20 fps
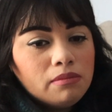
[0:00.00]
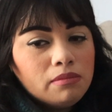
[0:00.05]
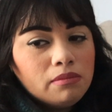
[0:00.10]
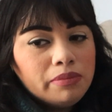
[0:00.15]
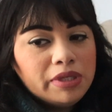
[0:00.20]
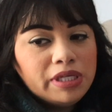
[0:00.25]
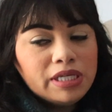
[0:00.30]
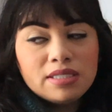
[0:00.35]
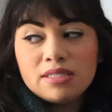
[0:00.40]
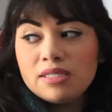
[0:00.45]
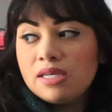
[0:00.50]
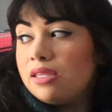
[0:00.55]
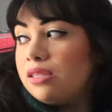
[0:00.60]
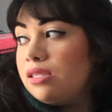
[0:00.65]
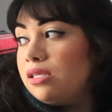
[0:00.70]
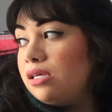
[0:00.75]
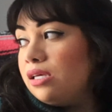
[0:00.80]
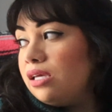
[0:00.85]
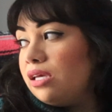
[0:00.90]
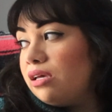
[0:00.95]
Because I
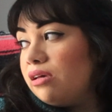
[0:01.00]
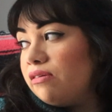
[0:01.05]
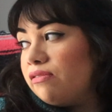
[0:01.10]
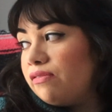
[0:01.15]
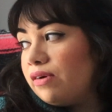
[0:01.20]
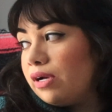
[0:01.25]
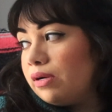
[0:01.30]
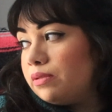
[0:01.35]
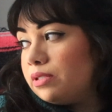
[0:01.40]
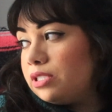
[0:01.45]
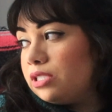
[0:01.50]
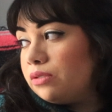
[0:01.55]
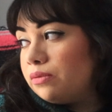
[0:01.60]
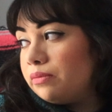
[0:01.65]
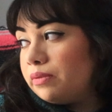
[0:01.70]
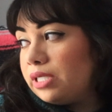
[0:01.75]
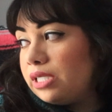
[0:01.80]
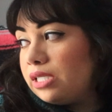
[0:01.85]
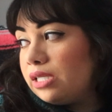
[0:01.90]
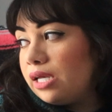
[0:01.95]
think if I were to
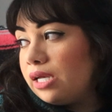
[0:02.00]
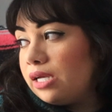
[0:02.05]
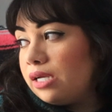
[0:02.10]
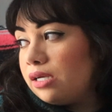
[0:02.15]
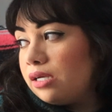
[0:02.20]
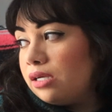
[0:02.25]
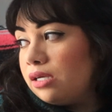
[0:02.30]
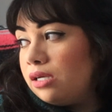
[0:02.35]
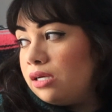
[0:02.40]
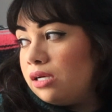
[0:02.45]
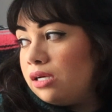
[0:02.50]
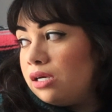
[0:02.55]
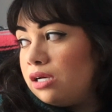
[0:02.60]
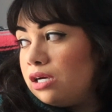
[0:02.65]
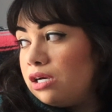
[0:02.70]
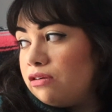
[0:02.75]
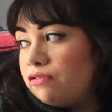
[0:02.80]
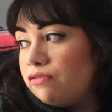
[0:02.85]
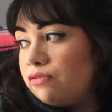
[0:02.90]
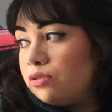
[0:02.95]
read, like,
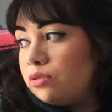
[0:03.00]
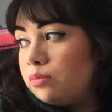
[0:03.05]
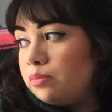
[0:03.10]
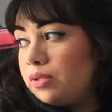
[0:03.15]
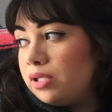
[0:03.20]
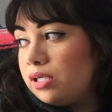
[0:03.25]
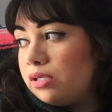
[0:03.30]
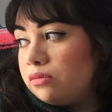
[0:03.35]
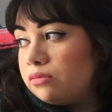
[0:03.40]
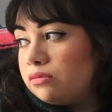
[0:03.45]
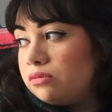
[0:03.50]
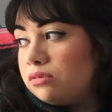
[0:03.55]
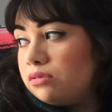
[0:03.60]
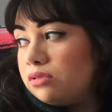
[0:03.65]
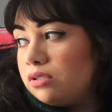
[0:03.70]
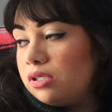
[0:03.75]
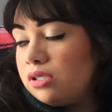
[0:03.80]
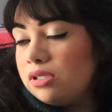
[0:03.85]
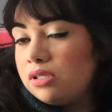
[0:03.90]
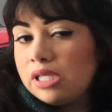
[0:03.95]
a full-blown,
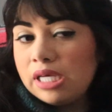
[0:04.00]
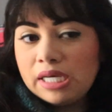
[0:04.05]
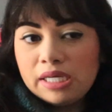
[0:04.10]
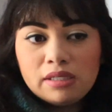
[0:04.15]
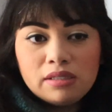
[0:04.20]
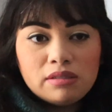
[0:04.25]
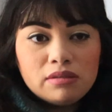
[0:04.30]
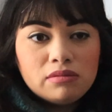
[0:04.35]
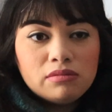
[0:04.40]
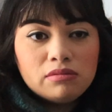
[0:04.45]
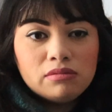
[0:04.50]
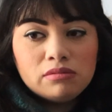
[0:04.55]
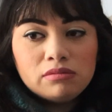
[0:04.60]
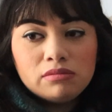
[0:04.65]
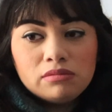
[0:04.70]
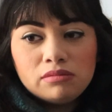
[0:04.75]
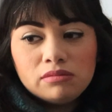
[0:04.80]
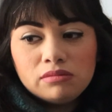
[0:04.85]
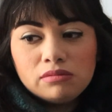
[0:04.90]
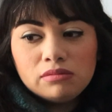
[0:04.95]
like,
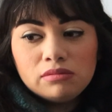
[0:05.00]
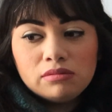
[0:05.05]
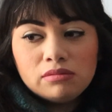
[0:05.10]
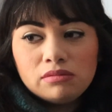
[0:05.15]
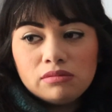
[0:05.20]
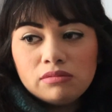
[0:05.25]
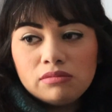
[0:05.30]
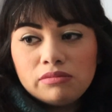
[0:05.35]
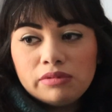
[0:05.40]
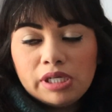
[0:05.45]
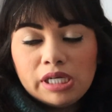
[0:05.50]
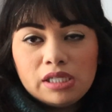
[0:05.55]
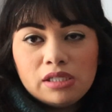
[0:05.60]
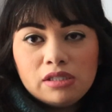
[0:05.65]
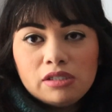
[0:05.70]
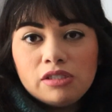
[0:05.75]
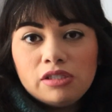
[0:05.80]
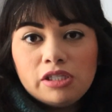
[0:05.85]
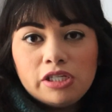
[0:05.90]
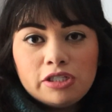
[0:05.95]

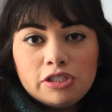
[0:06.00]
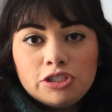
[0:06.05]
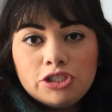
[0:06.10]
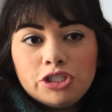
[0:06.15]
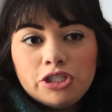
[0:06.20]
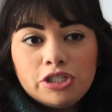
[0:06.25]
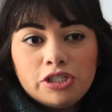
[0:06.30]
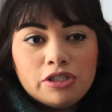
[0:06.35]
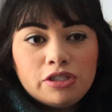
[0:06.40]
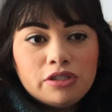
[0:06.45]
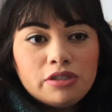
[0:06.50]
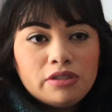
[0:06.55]
regular literature